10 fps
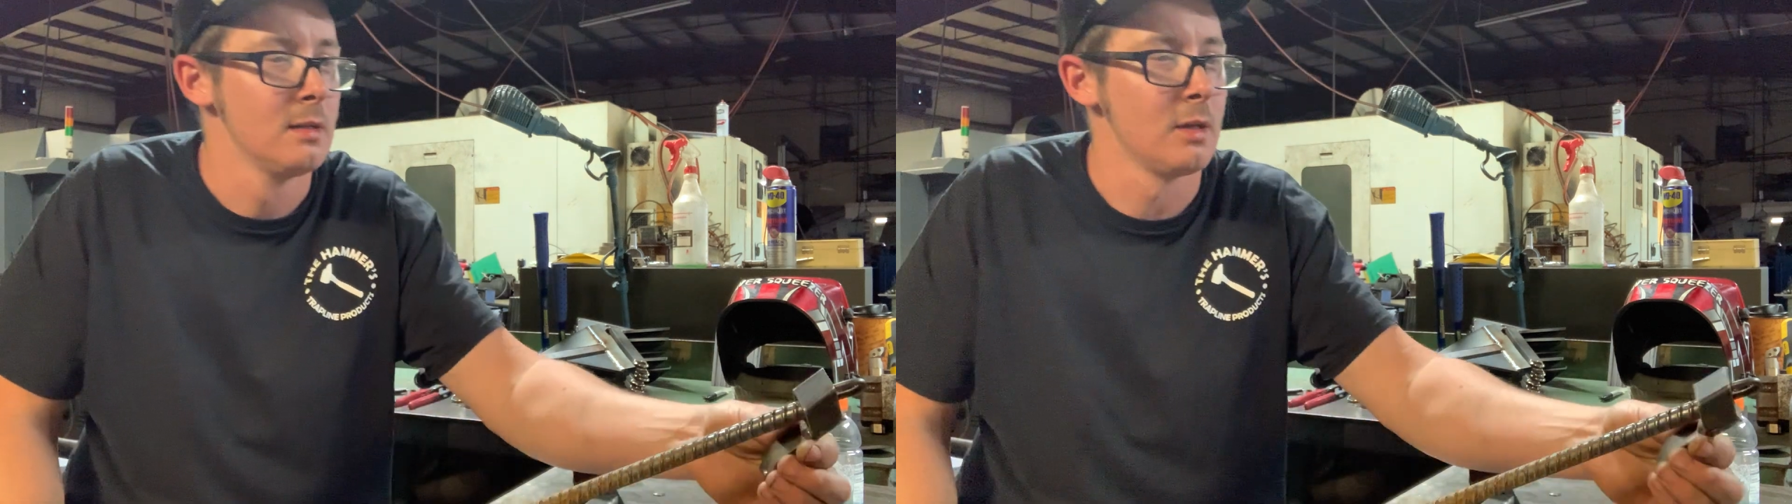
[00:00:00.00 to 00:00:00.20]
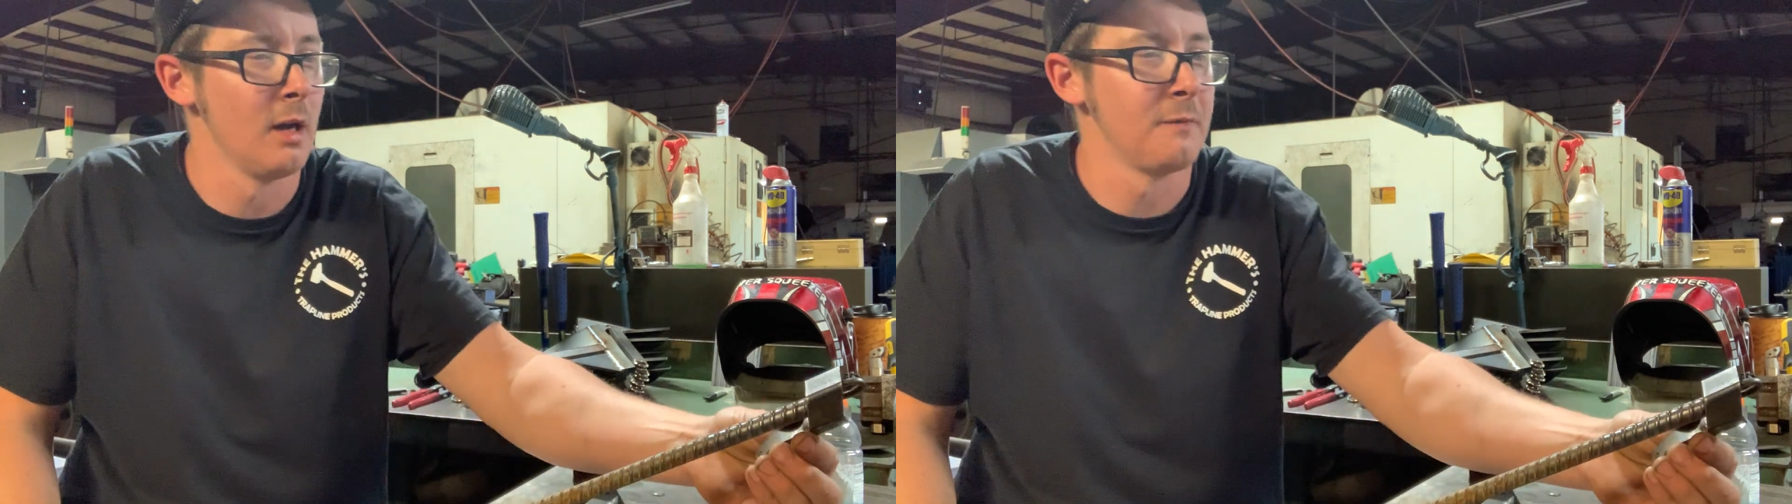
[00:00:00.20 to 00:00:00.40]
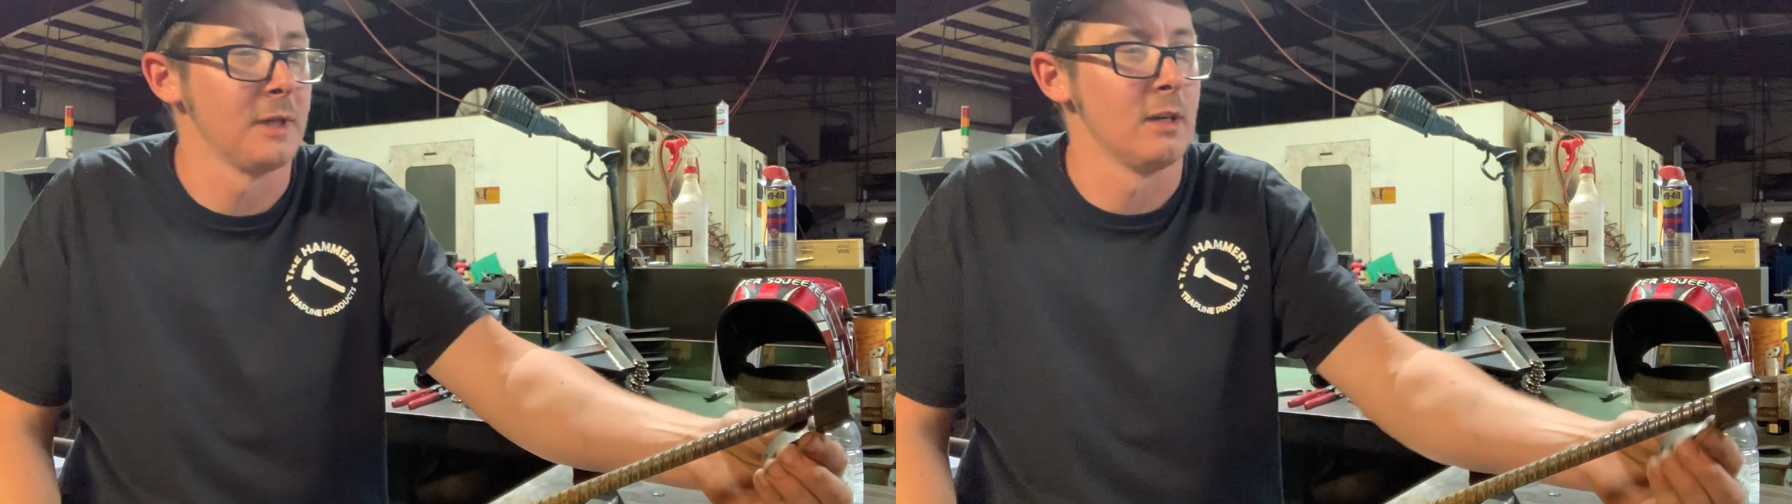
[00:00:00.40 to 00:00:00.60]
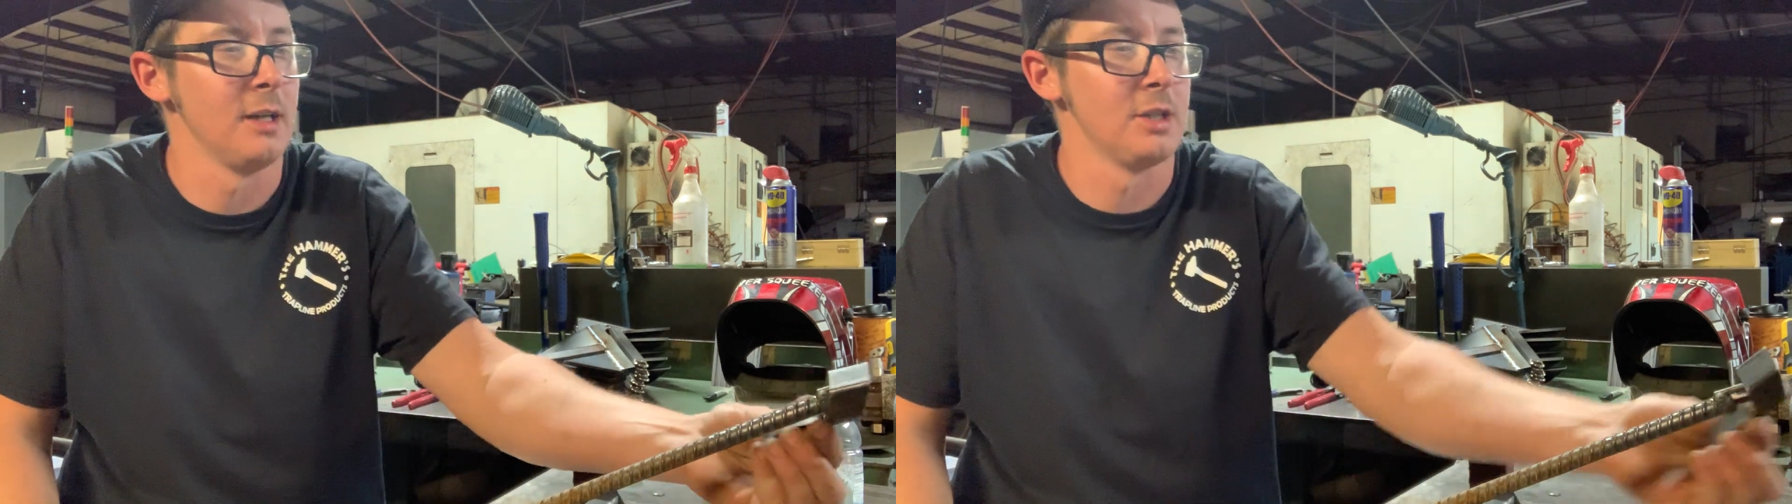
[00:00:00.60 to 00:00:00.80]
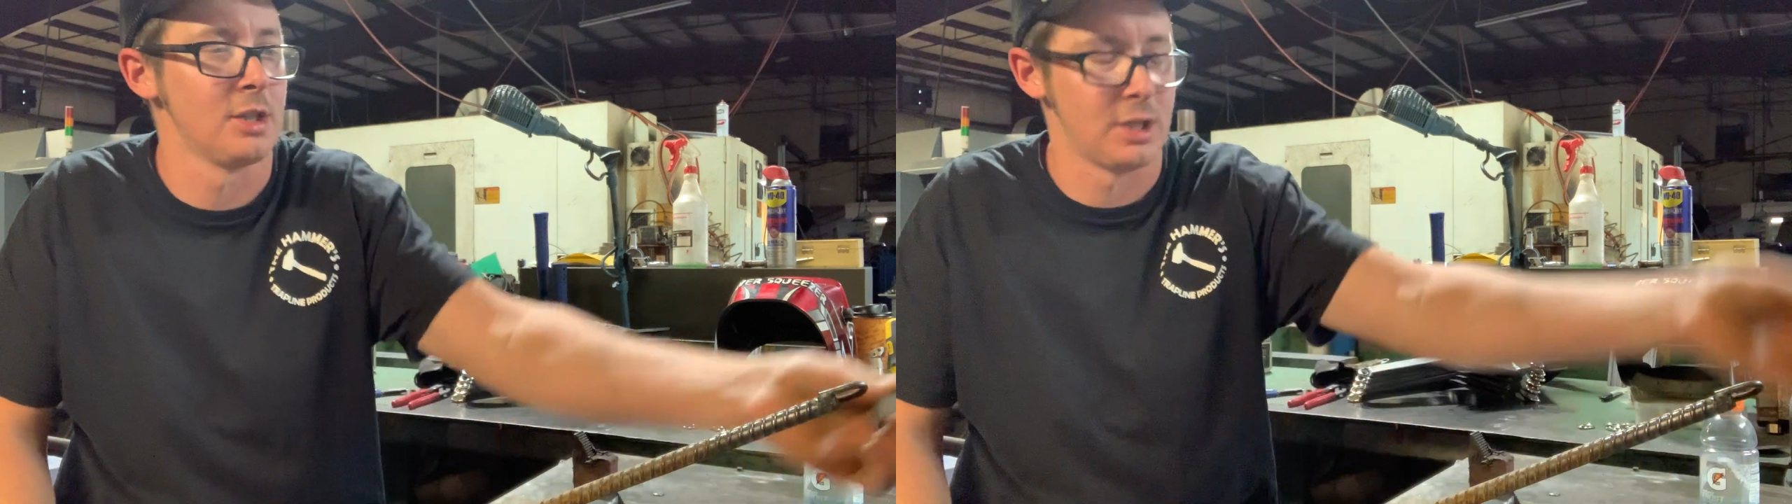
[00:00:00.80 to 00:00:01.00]
So I figured
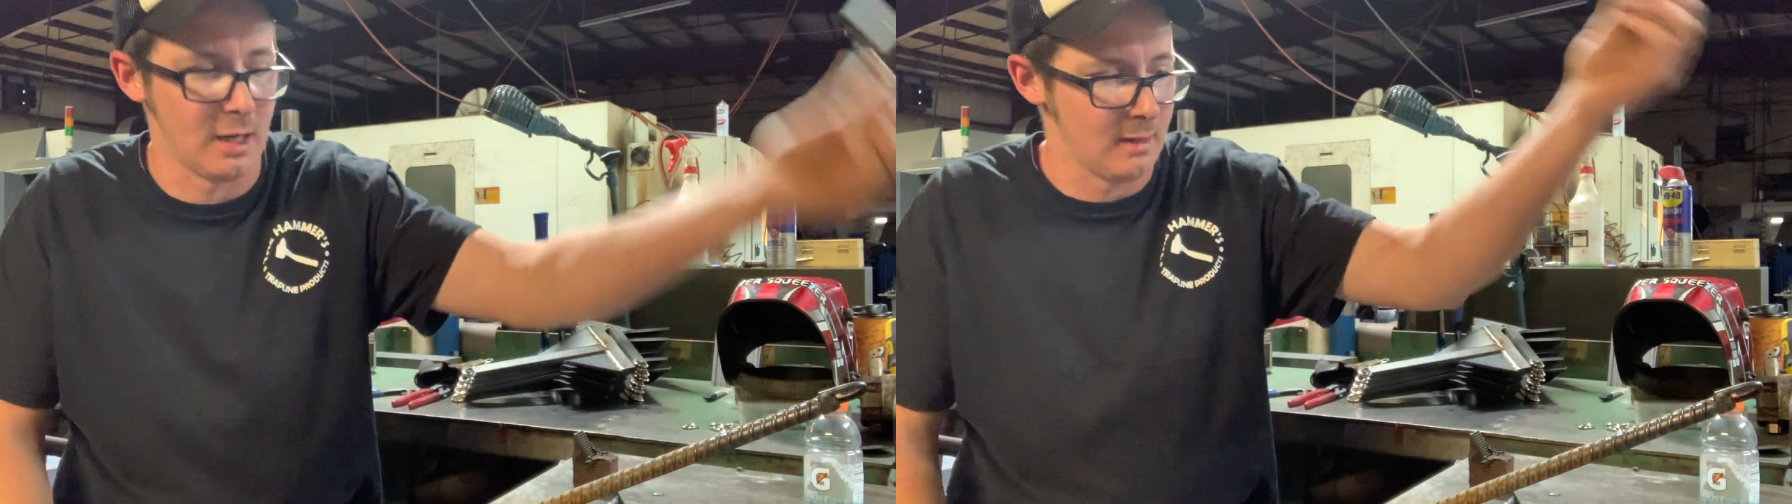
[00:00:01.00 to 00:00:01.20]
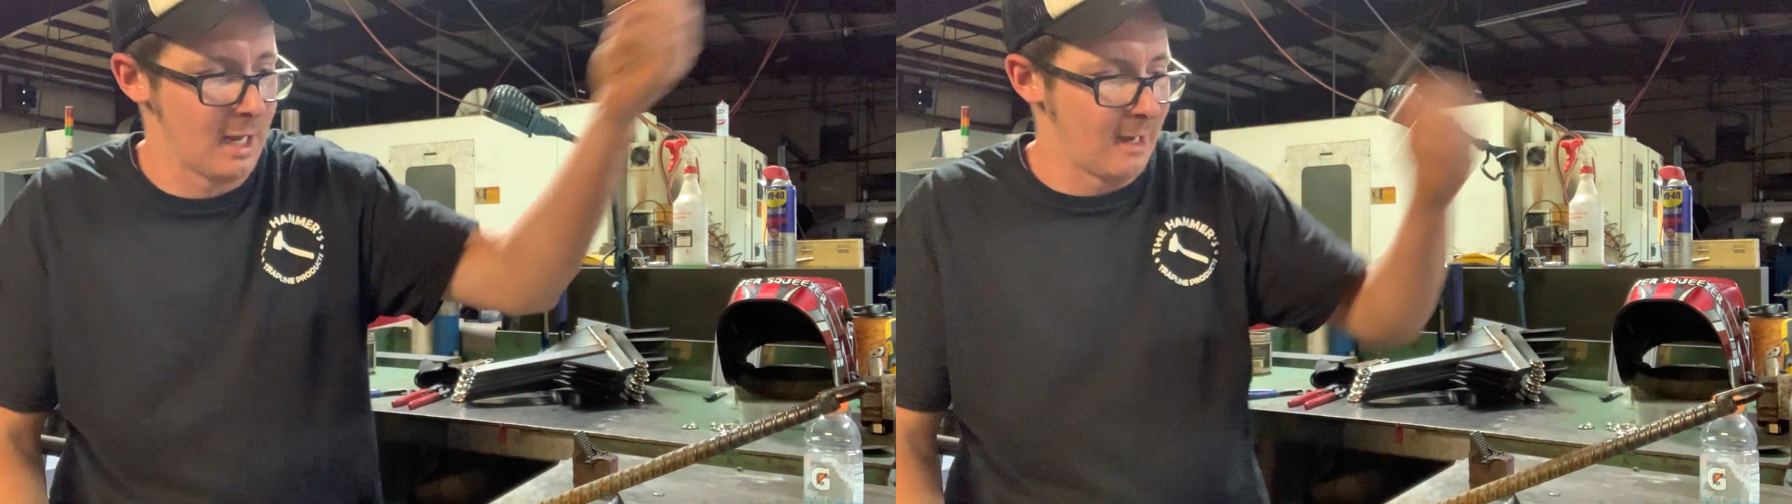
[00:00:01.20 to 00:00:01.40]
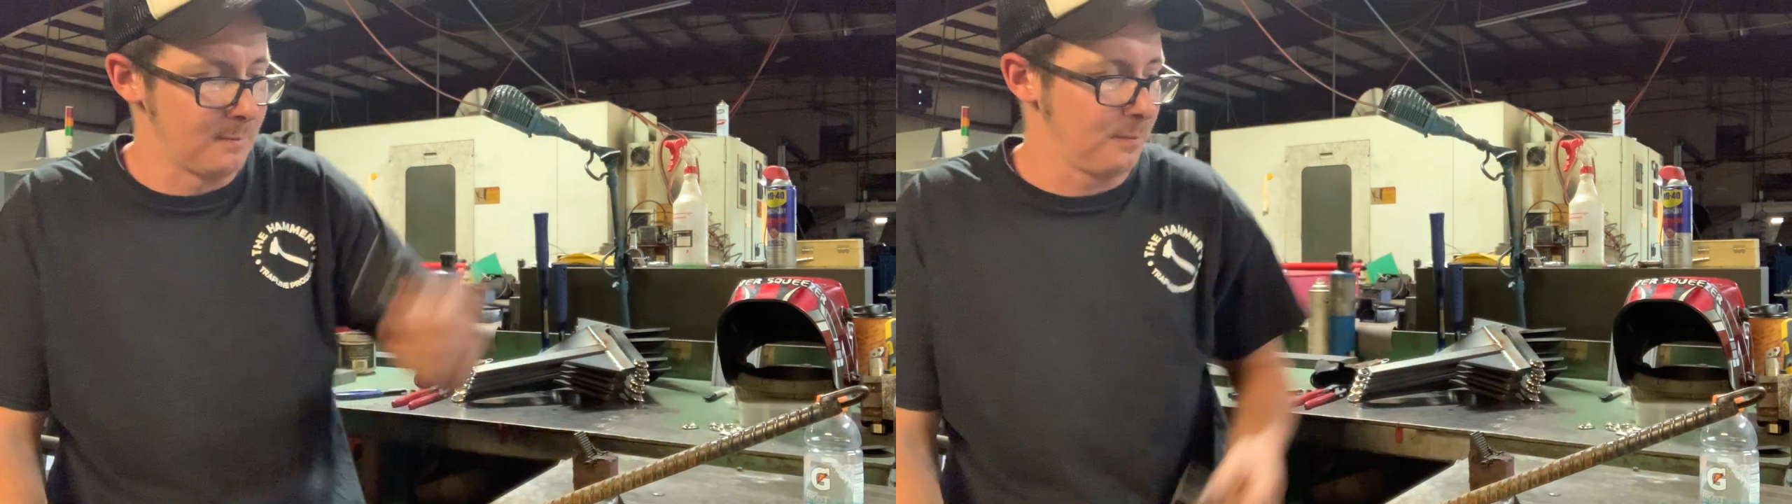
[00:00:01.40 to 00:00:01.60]
I'd just share that.